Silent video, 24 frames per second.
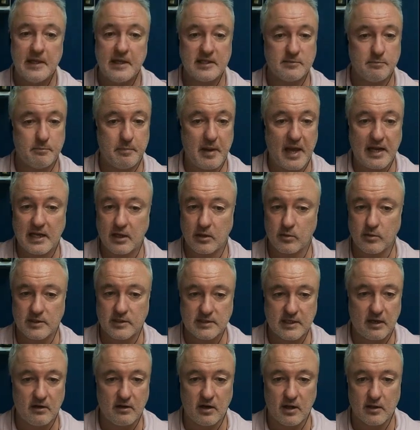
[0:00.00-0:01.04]
It's battling with
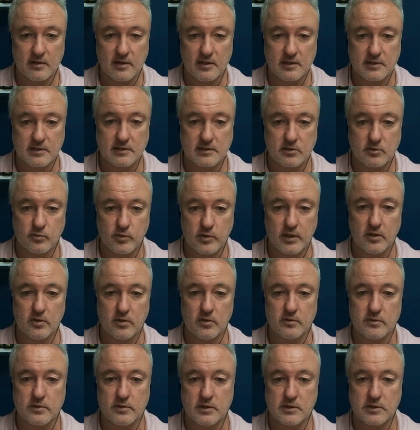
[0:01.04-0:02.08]
this area. This is a
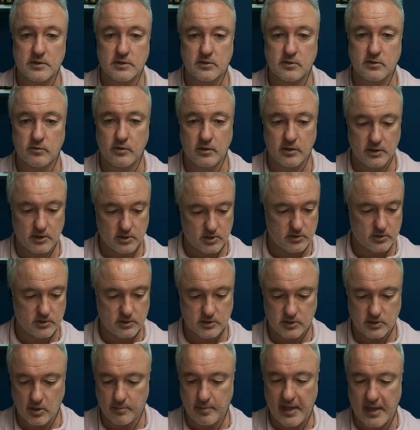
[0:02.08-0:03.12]
real issue.
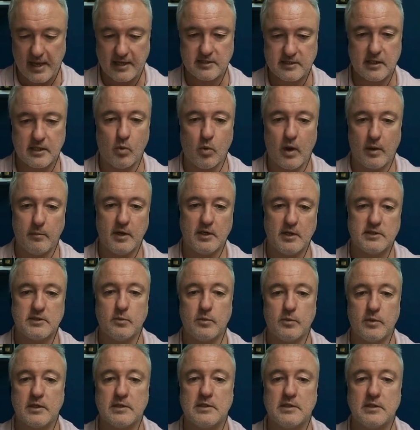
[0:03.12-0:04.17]
So let's go back to that 1 minute
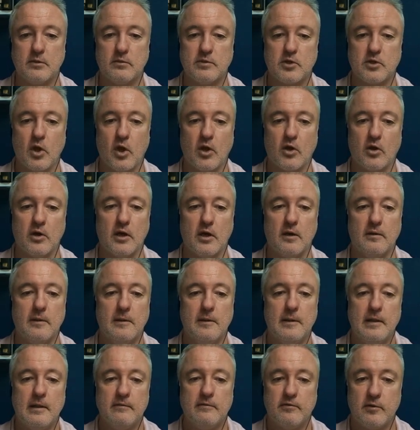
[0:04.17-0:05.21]
so we can see what's going on here.
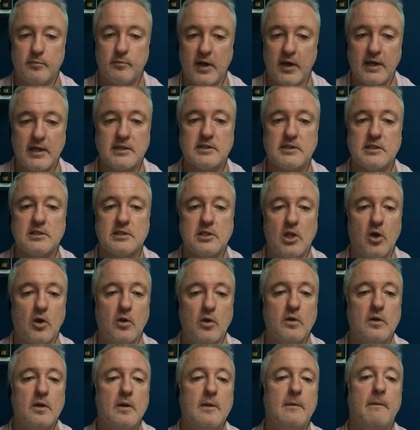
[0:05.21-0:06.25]
If it breaks this
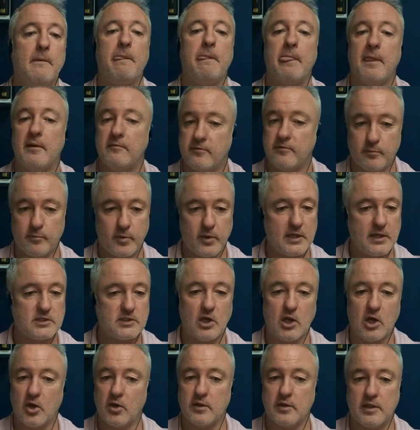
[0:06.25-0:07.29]
low,
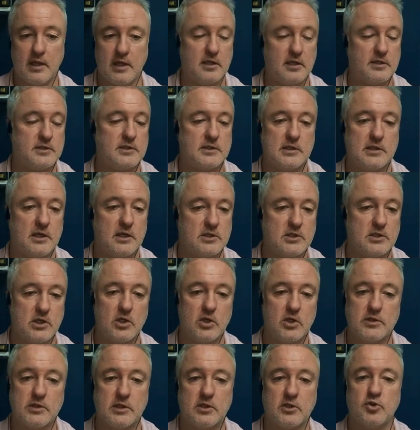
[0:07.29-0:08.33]
then it's a
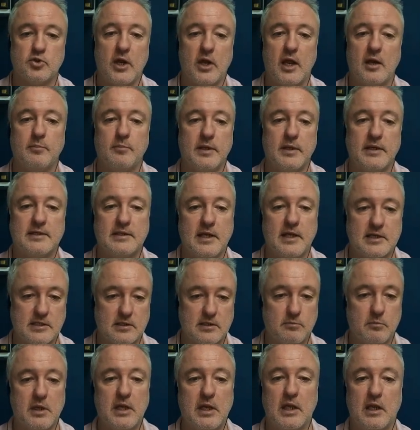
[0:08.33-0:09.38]
losing trade, but it
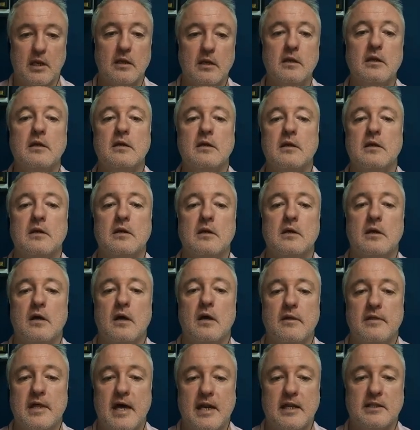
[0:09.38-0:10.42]
doesn't mean
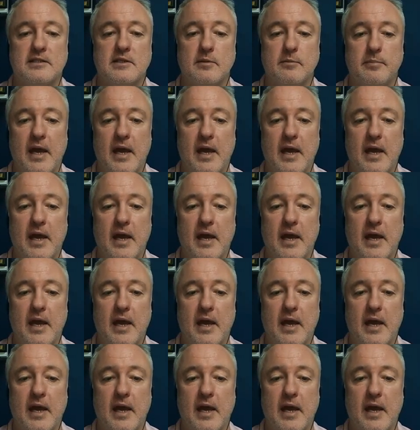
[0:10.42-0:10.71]
that it's a